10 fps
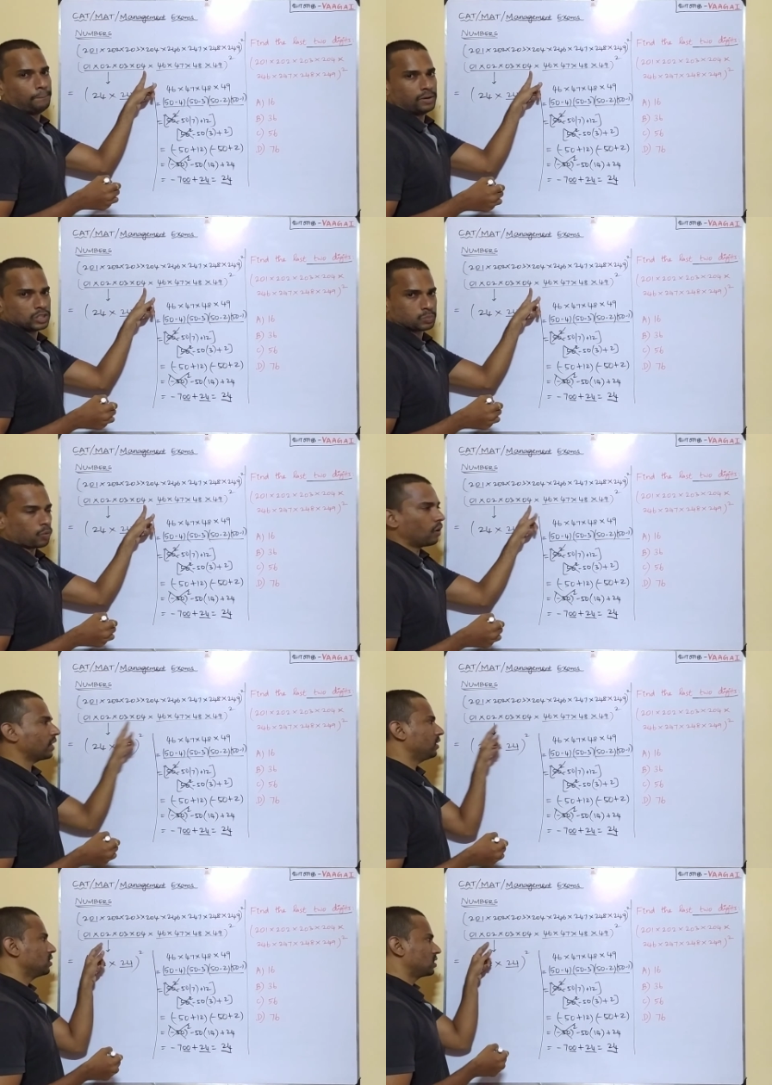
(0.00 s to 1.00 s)
numbers
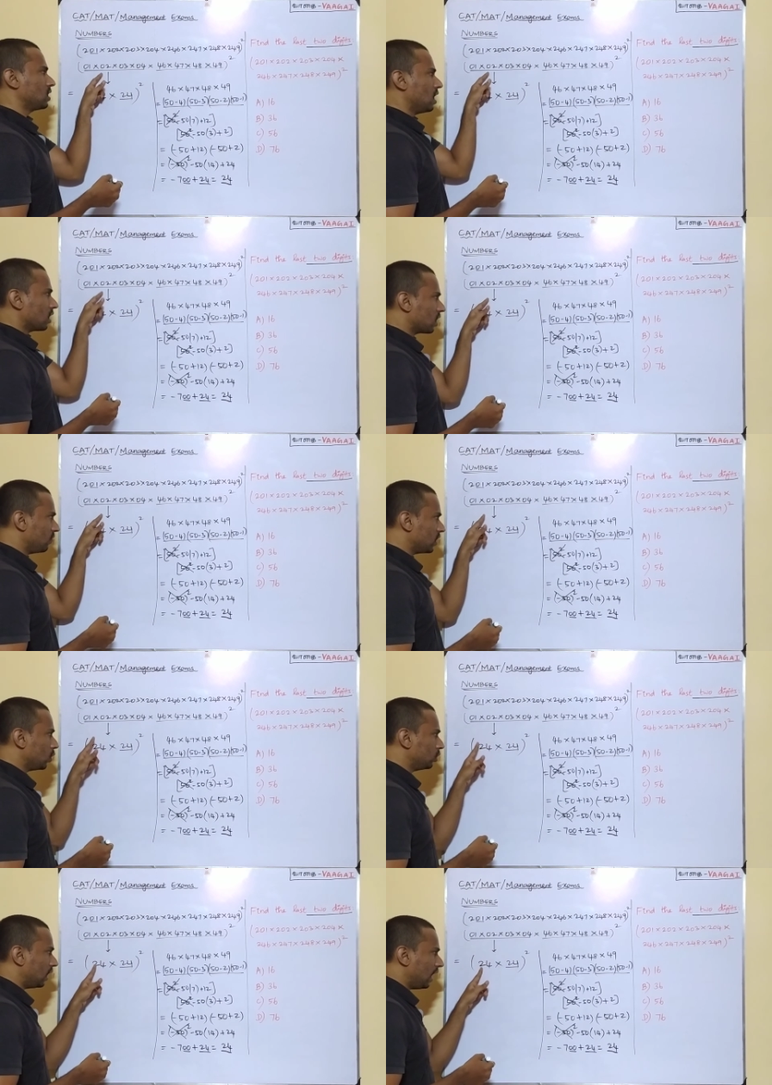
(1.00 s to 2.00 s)
product is giving
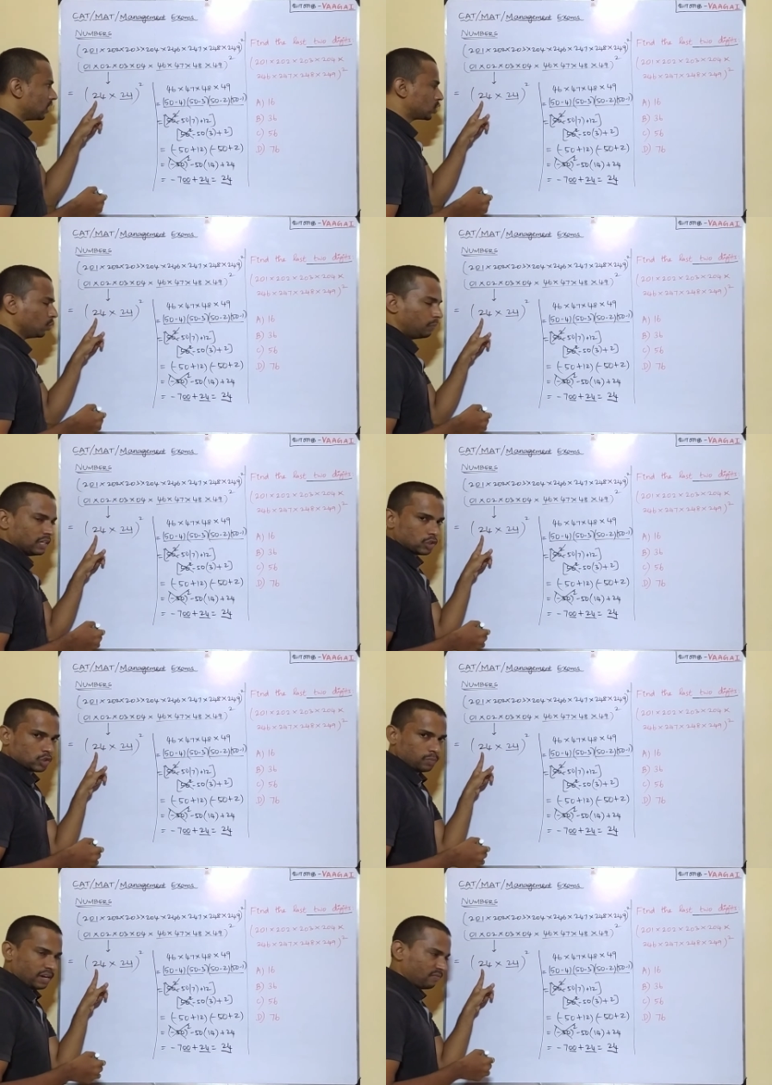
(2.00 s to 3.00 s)
you the last two
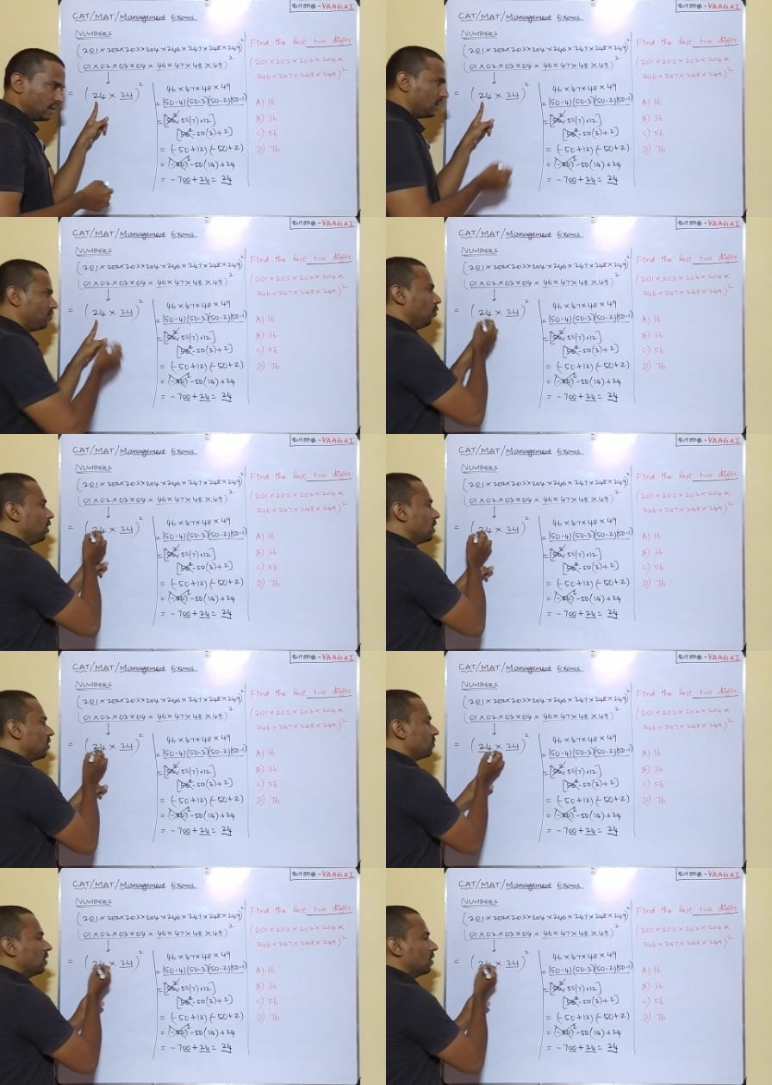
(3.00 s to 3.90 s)
places to be 24.